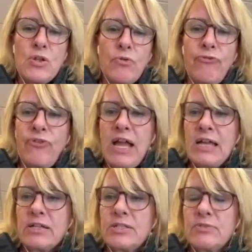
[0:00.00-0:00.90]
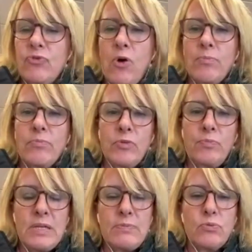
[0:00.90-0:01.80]
facts from the
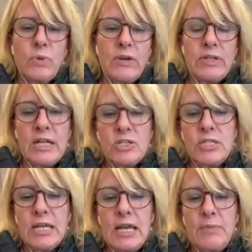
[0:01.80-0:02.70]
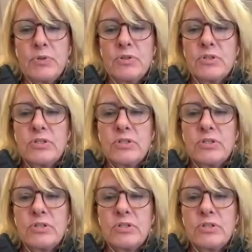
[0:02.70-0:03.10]
people where it actually happened,